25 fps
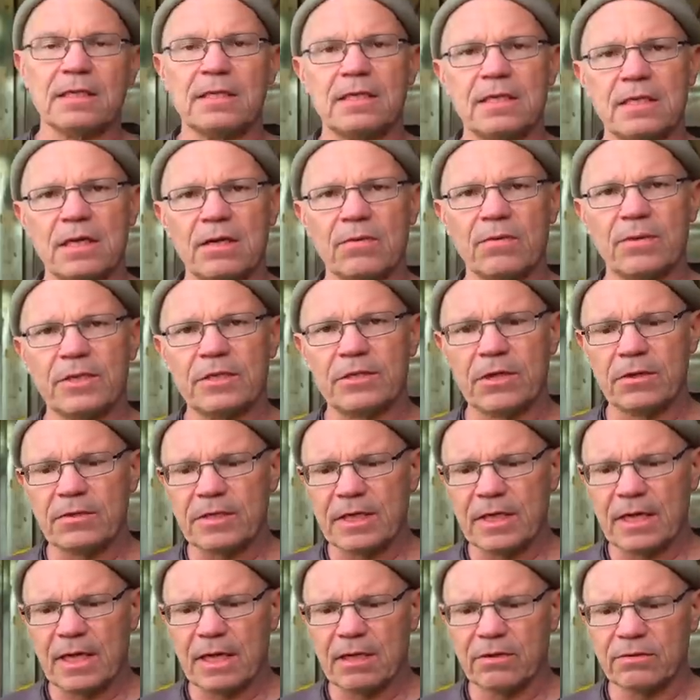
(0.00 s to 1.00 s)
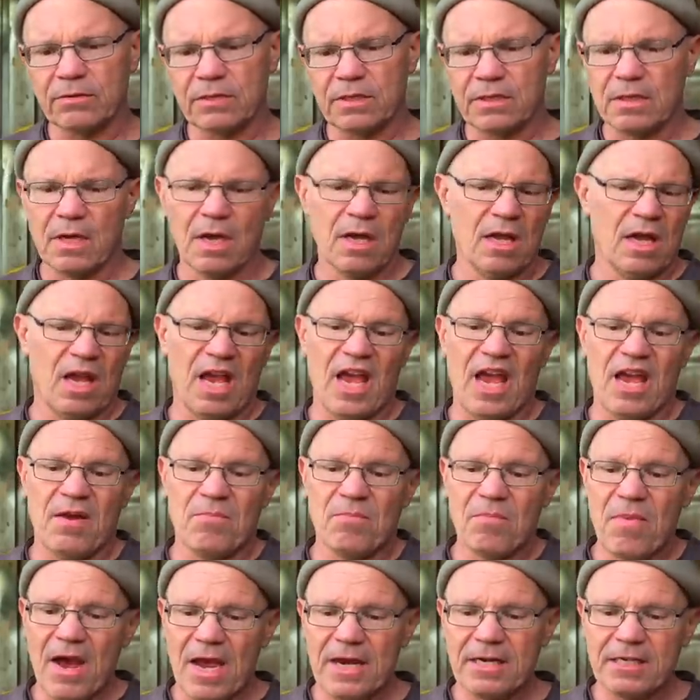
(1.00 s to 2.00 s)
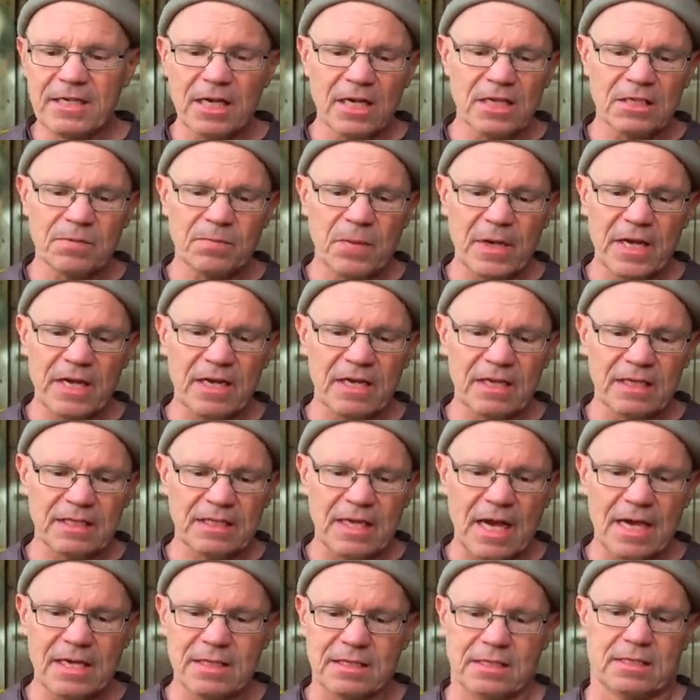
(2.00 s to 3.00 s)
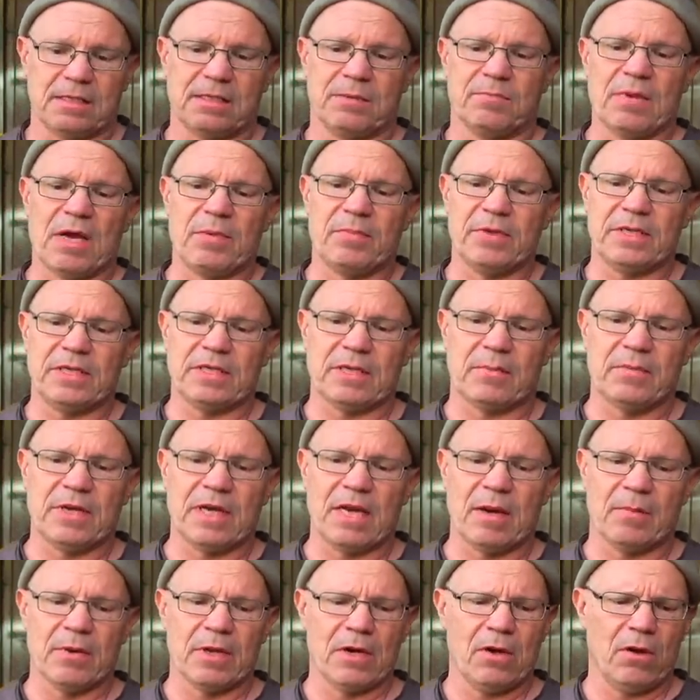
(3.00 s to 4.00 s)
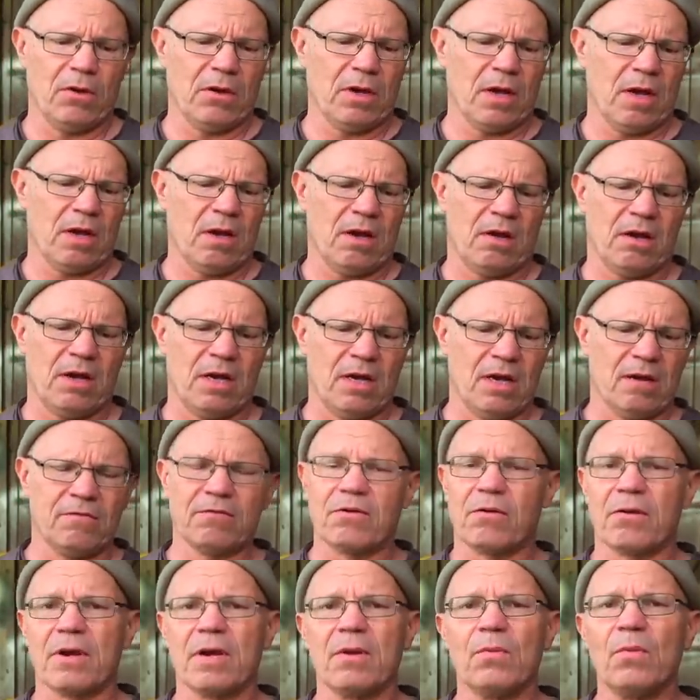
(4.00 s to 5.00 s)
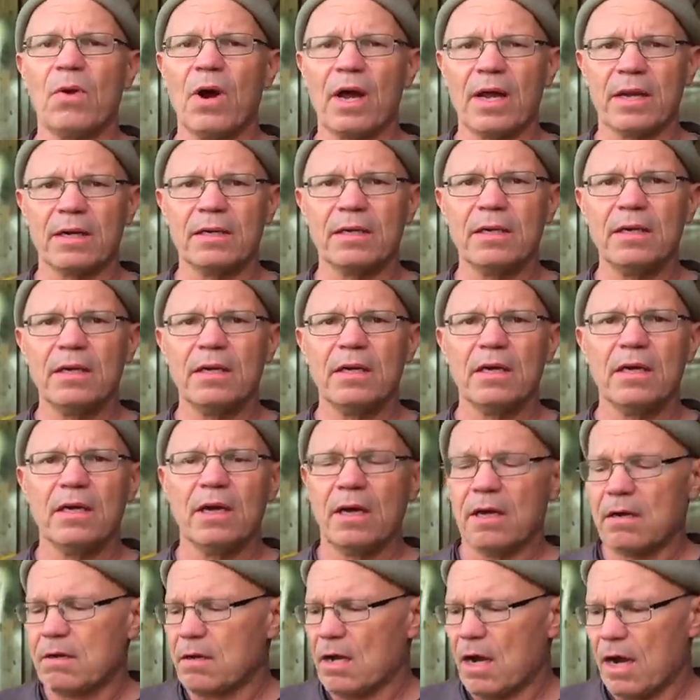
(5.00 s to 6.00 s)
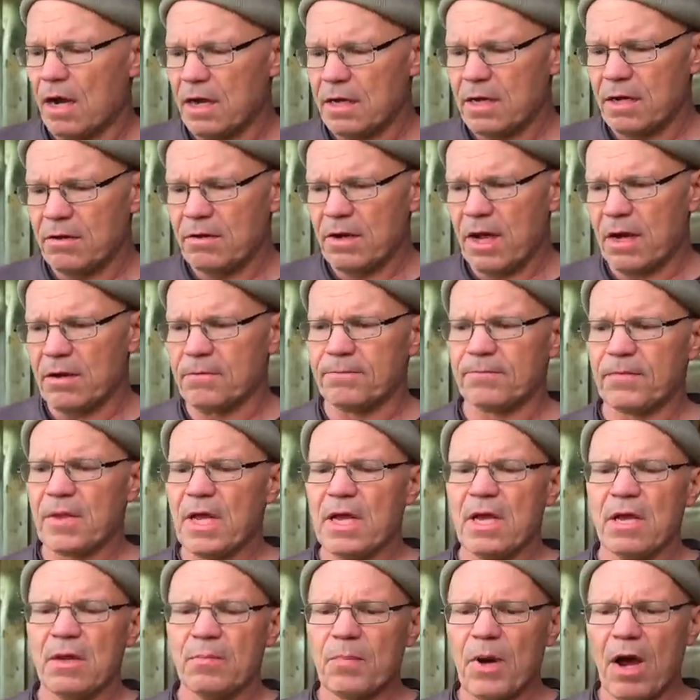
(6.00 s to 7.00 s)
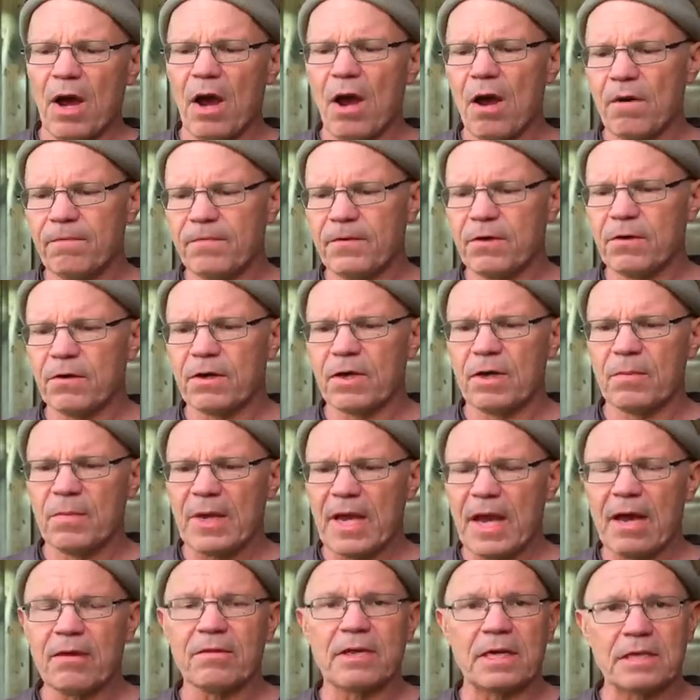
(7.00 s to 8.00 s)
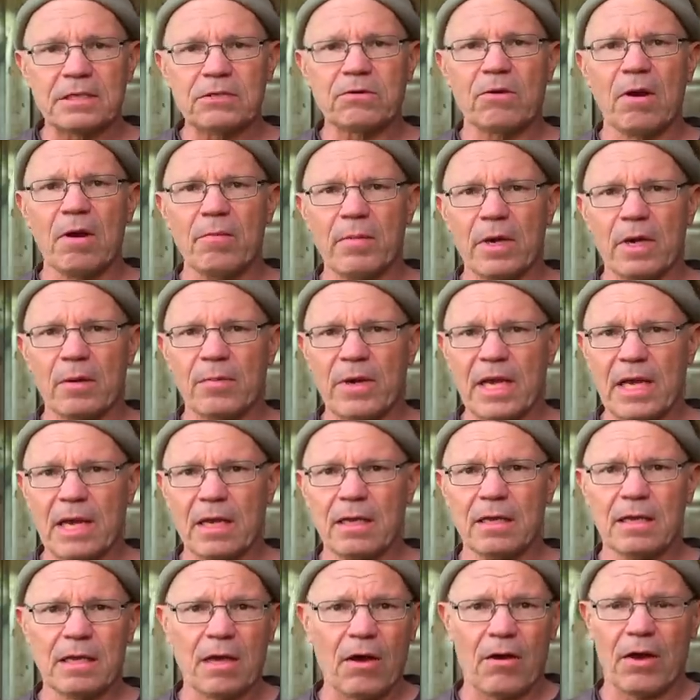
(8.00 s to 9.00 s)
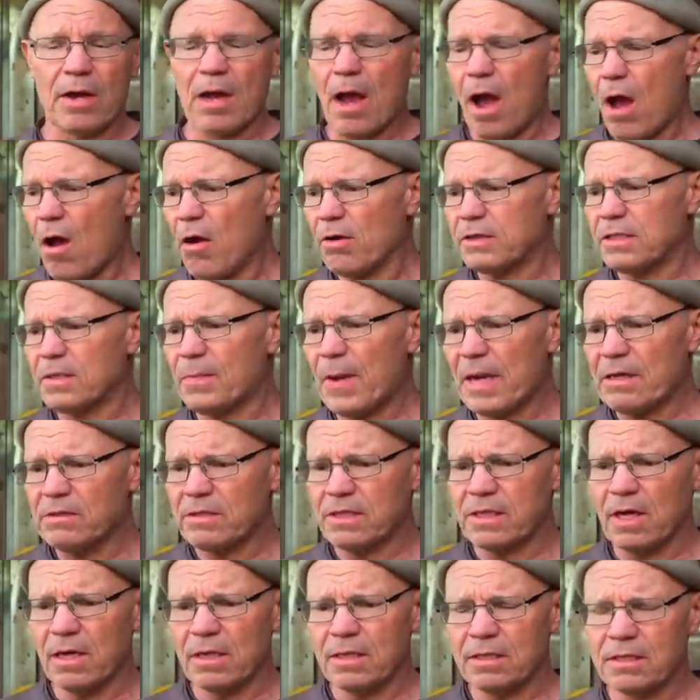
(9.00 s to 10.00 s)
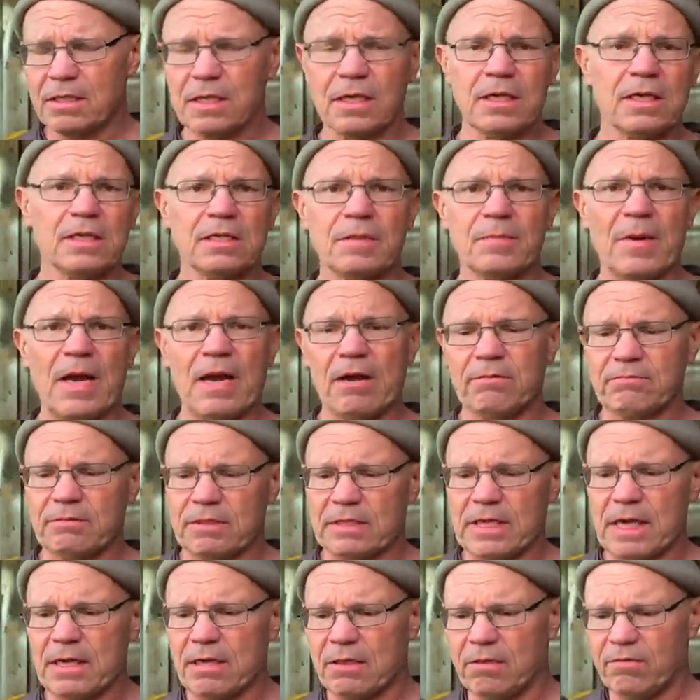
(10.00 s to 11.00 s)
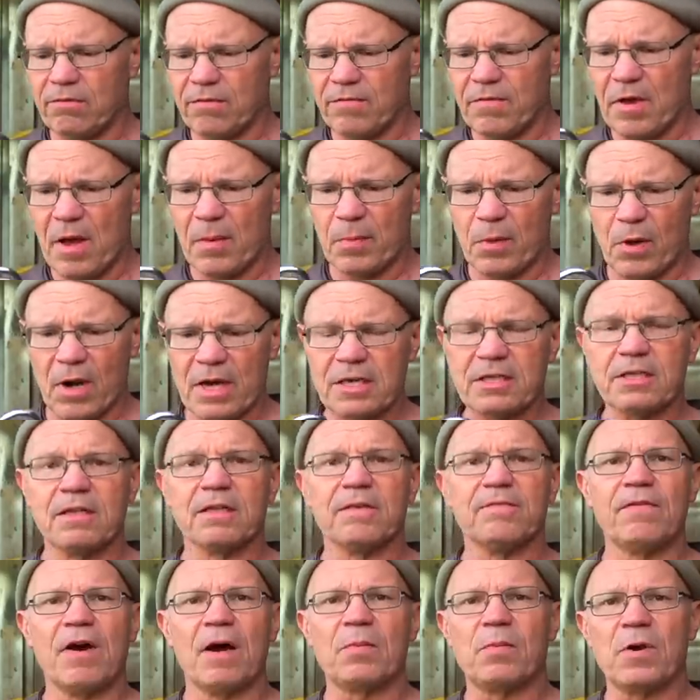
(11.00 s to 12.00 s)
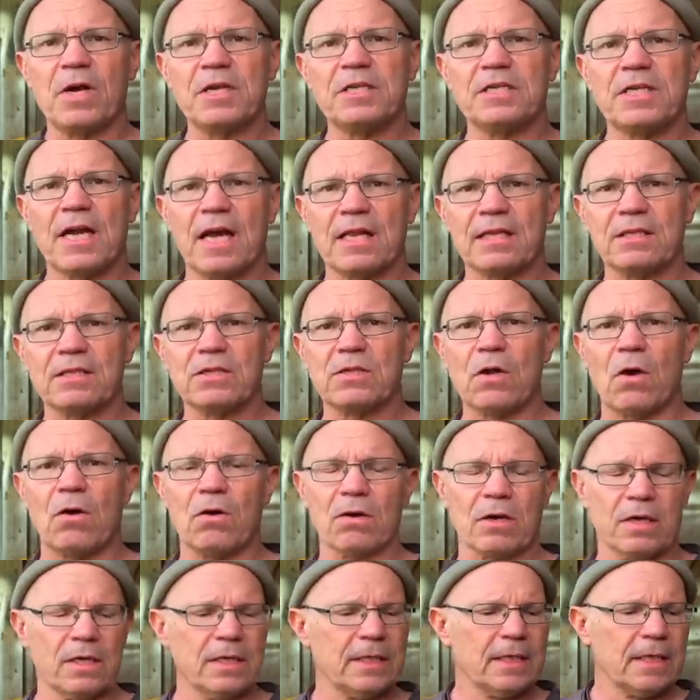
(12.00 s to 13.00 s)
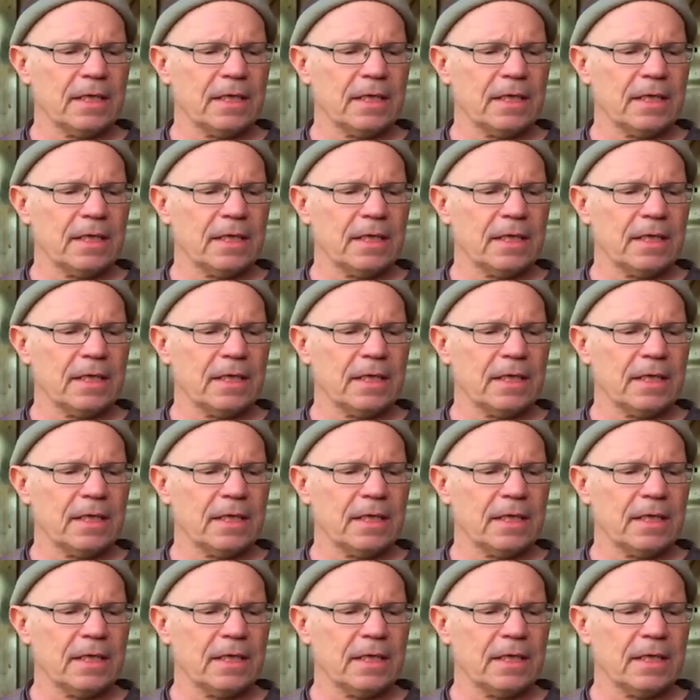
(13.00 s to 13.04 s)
are to do with shooting guilds. It may just be a taste. It may be somebody coming along going, oh, I love green and white. I don't know. But half of you are going to be out there screaming at me, going, oh, it's about silencing. It's about taking the reverberation, the vibration out of the stock.